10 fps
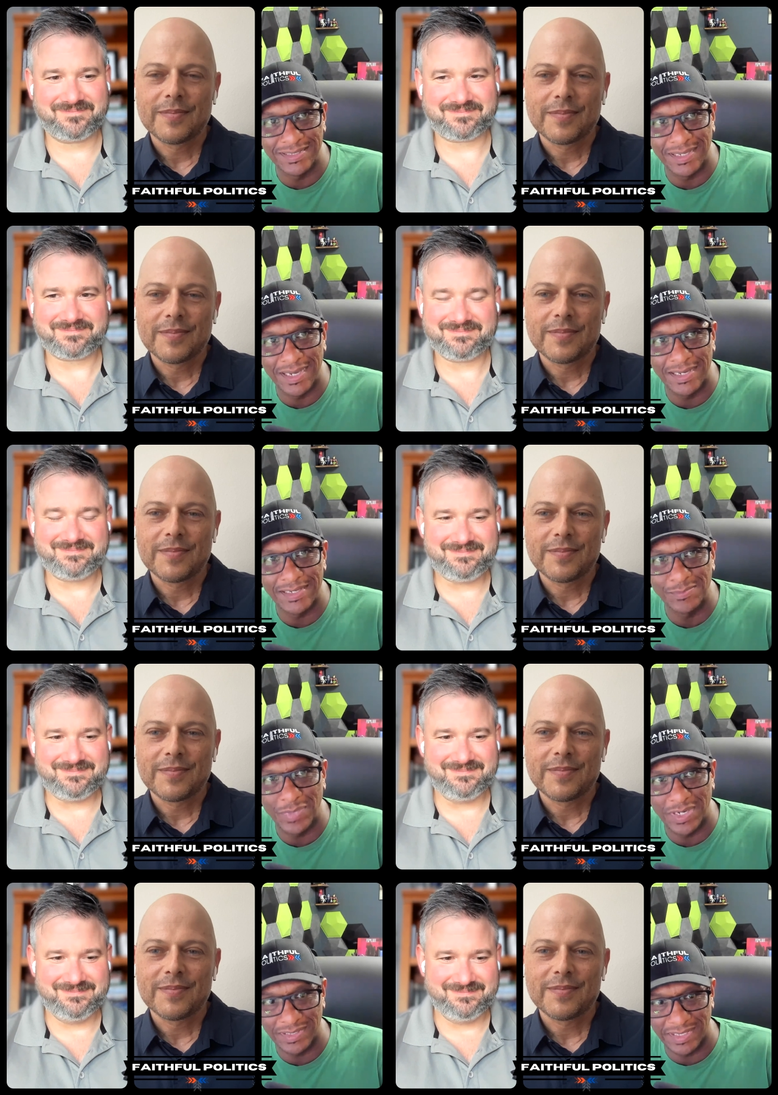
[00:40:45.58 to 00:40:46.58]
Speaker 1: to Guy's
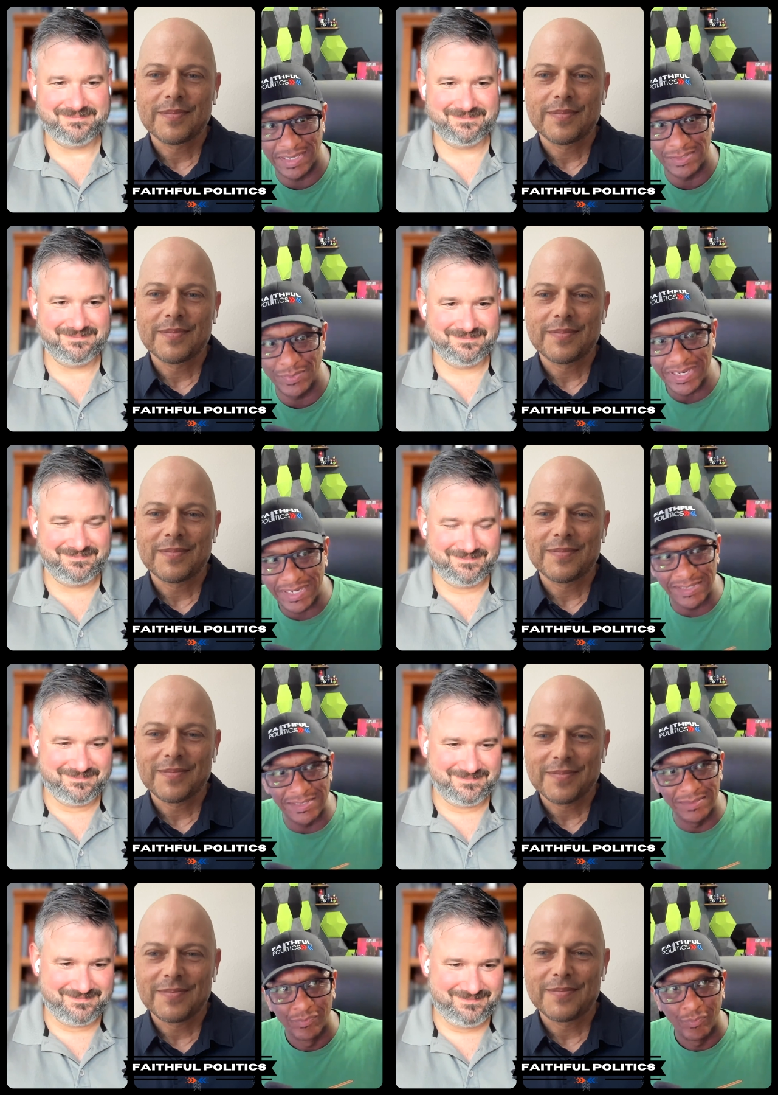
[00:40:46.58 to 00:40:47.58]
podcast. Wait,
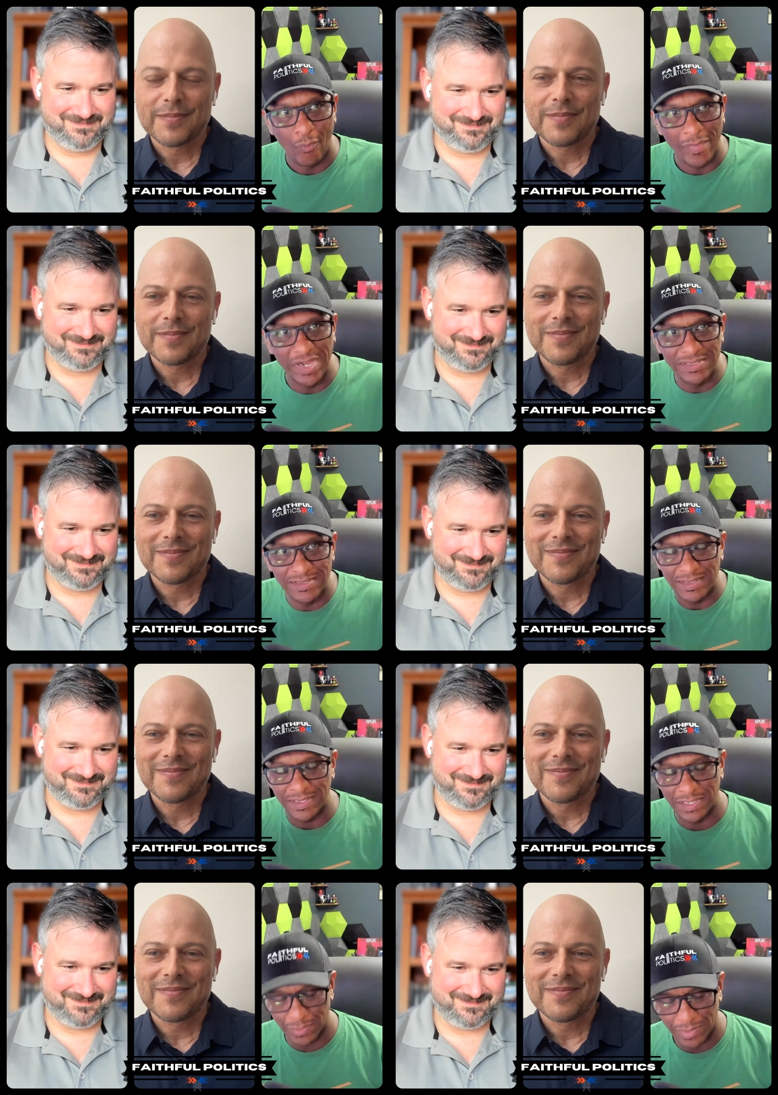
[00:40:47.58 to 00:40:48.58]
is is
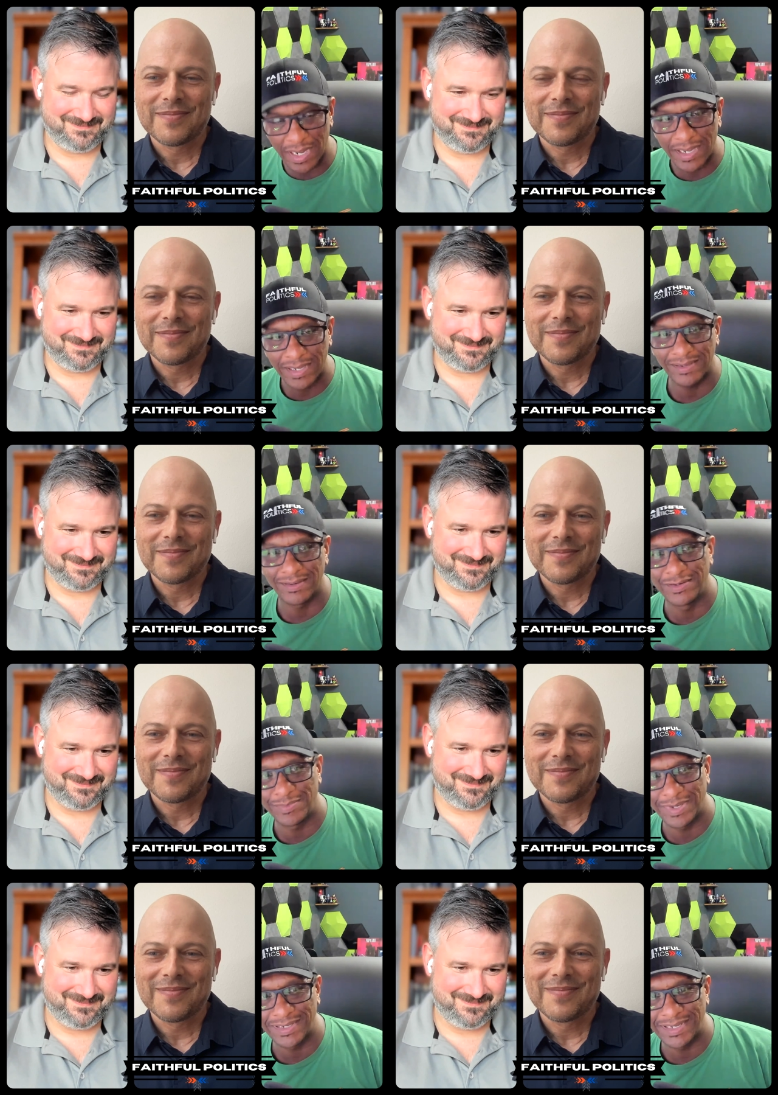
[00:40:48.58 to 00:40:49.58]
the other guy on your
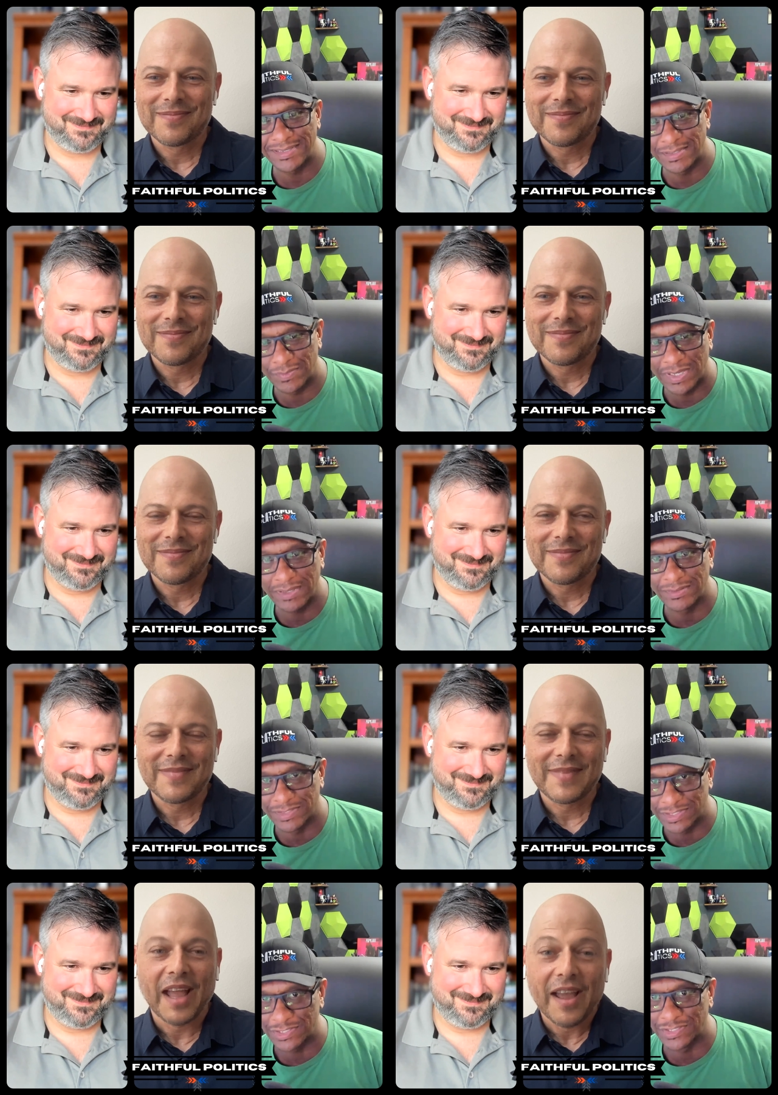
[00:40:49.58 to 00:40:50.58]
podcast as well, or is
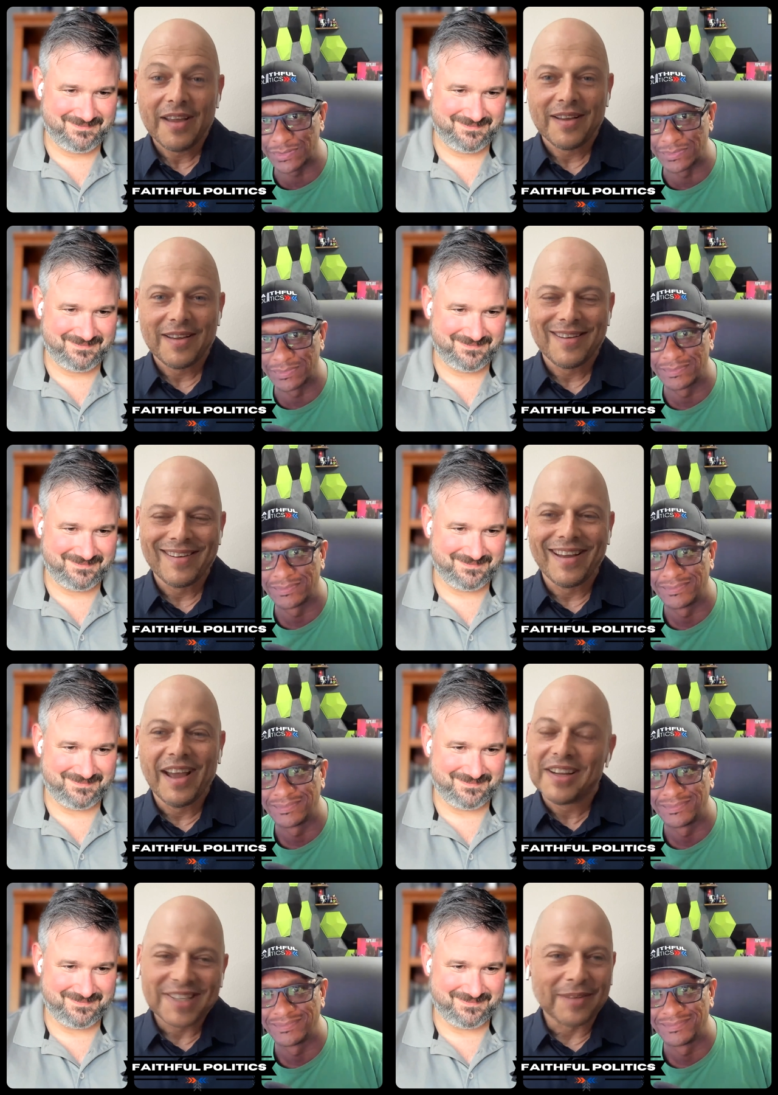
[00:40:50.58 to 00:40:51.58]
it just you?
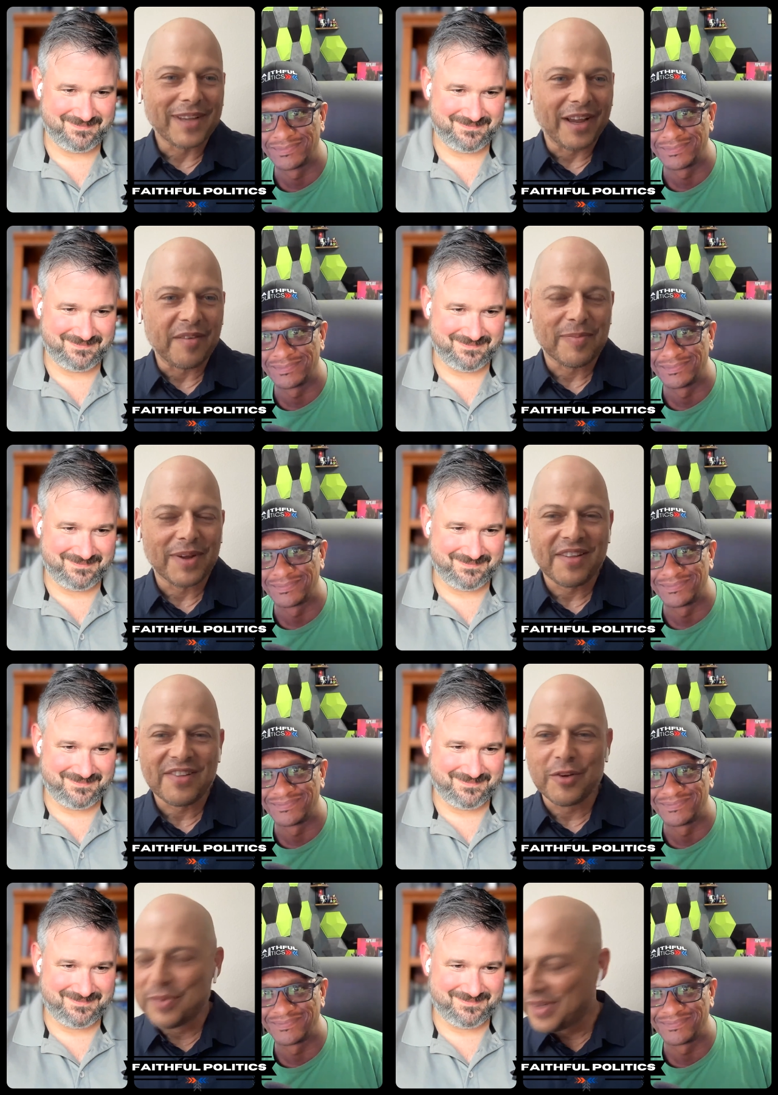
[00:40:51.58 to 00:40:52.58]
Speaker 2: Sometimes, but he's
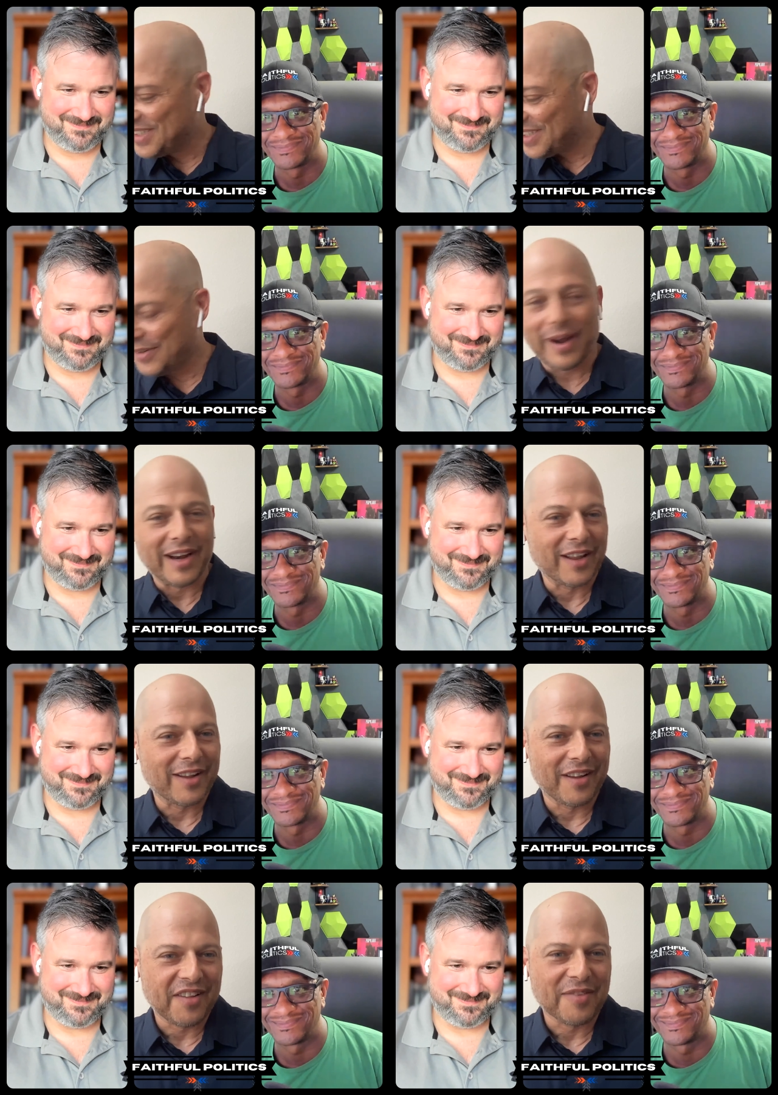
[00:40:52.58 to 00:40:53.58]
too busy writing
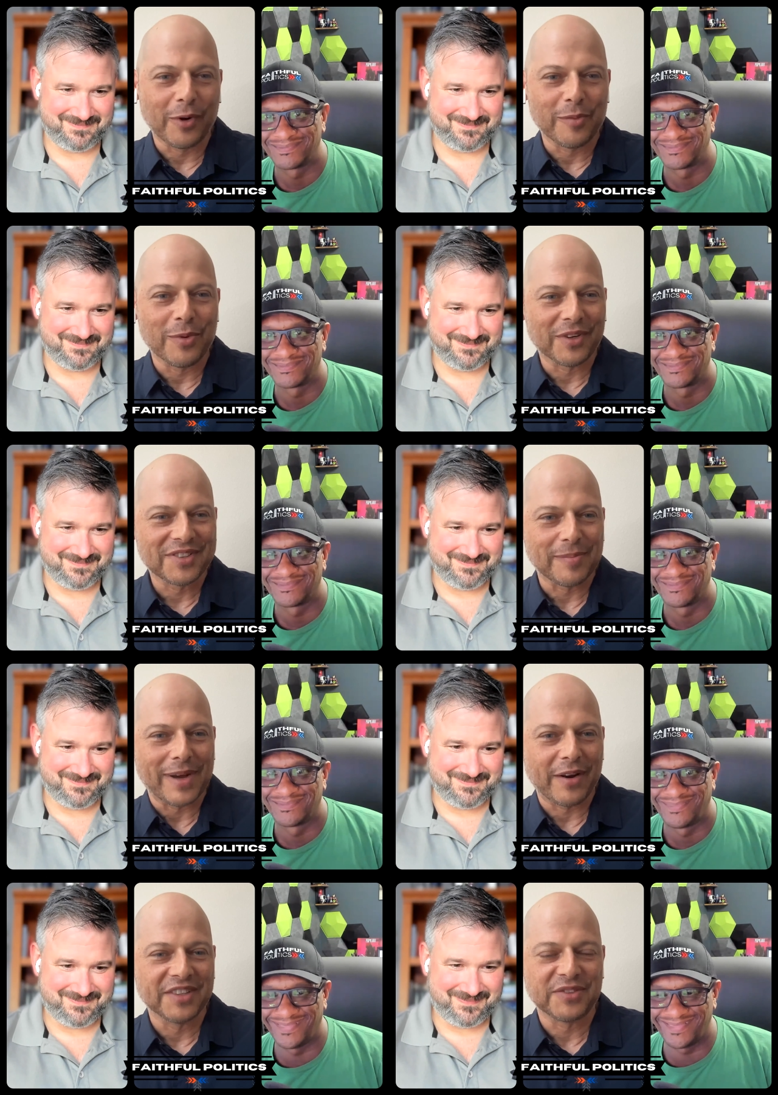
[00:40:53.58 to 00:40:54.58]
uh, smart books about
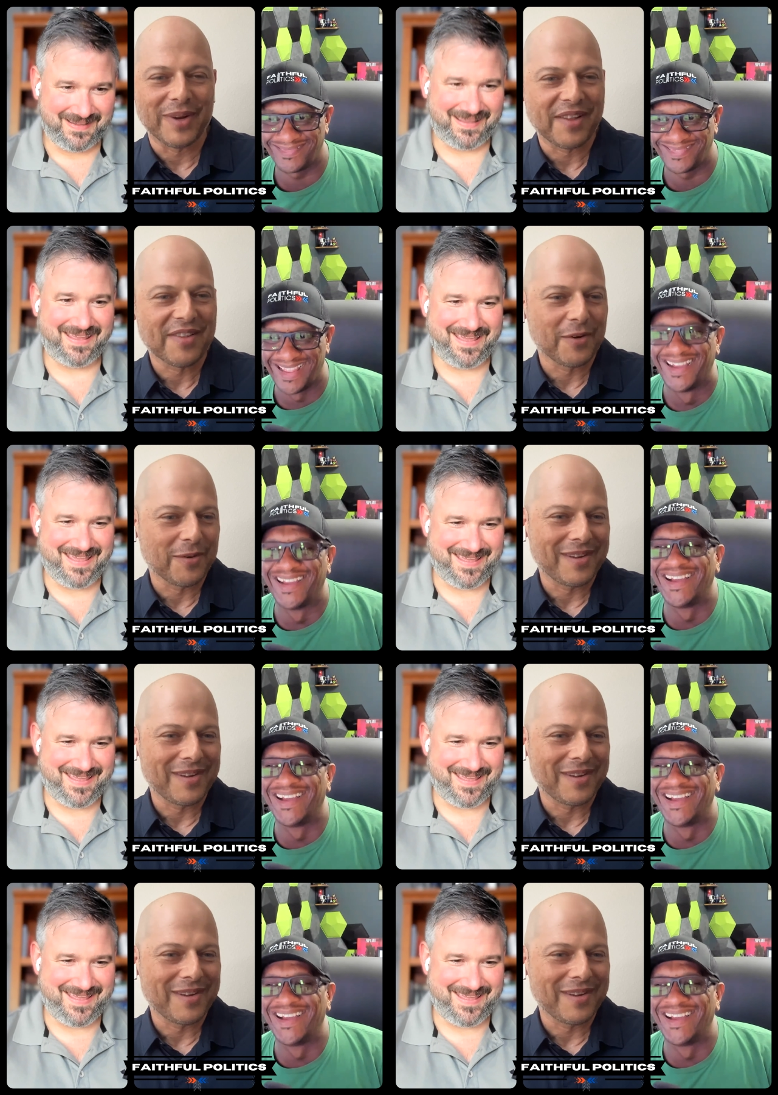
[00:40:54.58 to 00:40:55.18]
history. So,